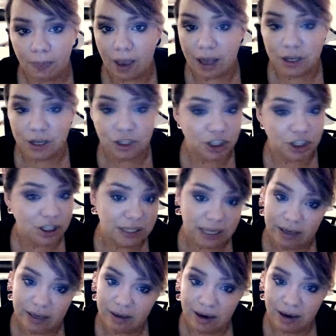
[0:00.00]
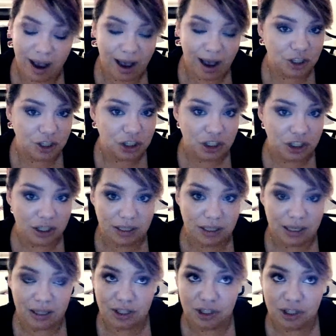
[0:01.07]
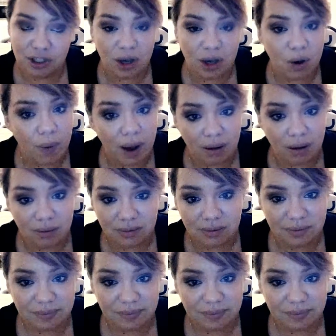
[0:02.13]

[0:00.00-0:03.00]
And she did. And she did it so well.